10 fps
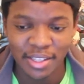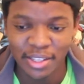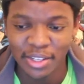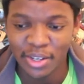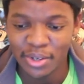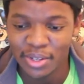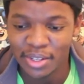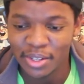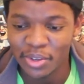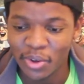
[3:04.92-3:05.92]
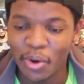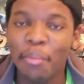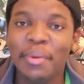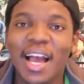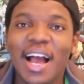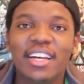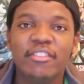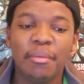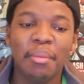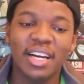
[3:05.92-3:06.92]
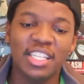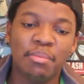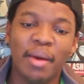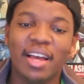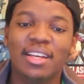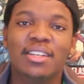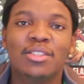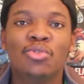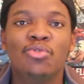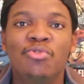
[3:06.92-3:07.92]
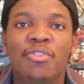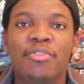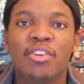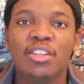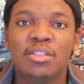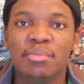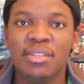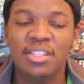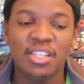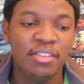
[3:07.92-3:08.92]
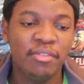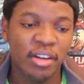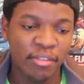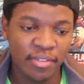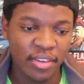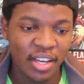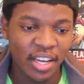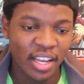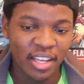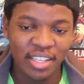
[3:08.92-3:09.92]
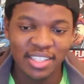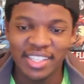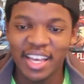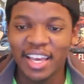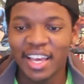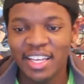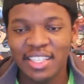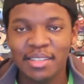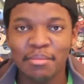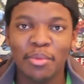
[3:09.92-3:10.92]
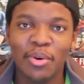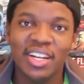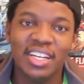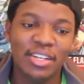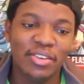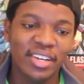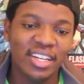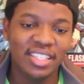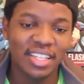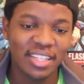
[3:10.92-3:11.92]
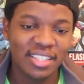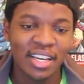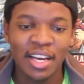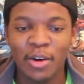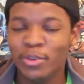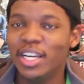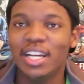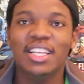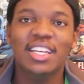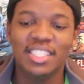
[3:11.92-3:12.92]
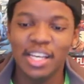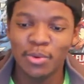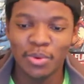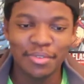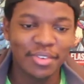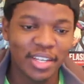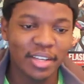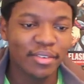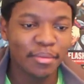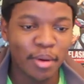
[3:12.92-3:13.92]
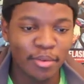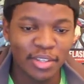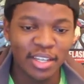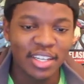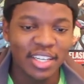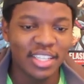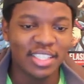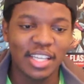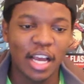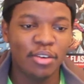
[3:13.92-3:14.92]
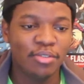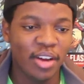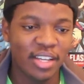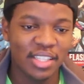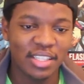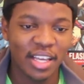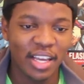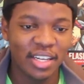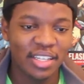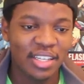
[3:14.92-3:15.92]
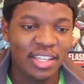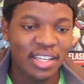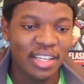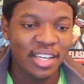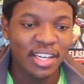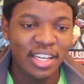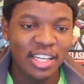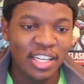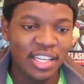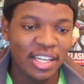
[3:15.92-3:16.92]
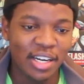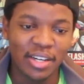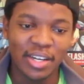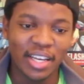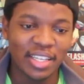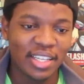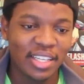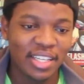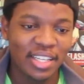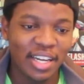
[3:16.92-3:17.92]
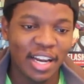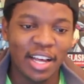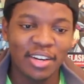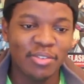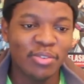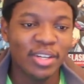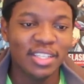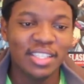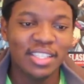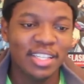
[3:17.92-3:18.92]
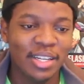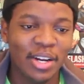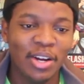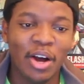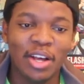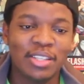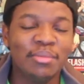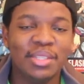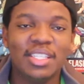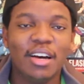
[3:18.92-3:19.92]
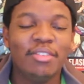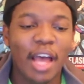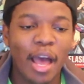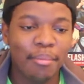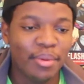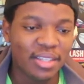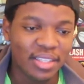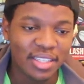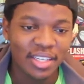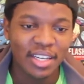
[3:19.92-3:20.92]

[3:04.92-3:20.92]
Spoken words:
you know, go behind everybody's back to fulfill his mission, even if Zeg hates him more than he already does. Which I think Zeg will forgive him after his sacrifice at the end. You know, like, a lot of weird, awesome stuff happened.